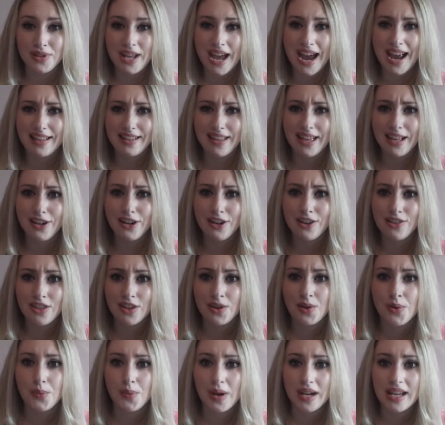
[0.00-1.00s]
highlighter
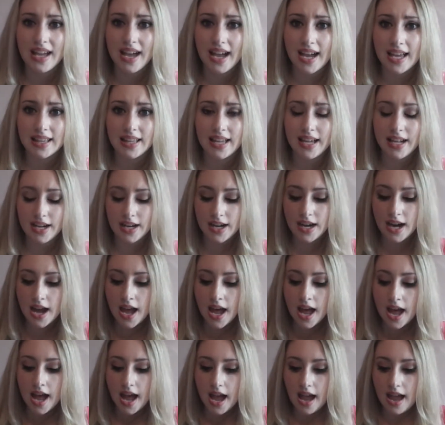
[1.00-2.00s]
than a white highlighter,
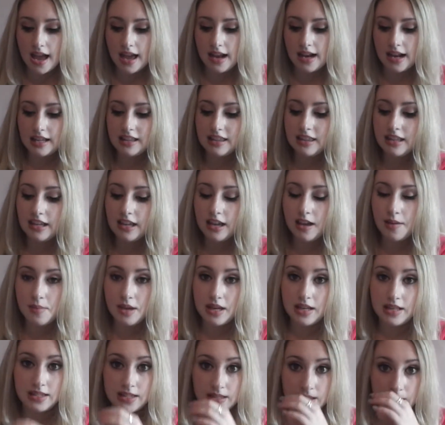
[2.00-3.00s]
and I think it
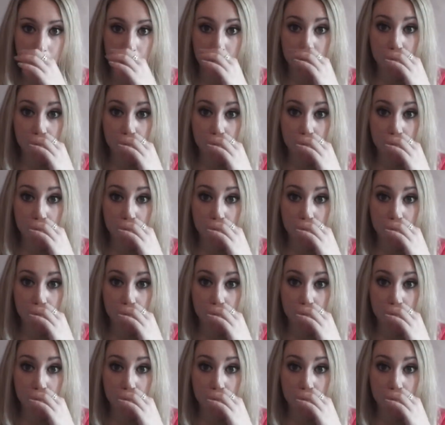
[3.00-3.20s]
makes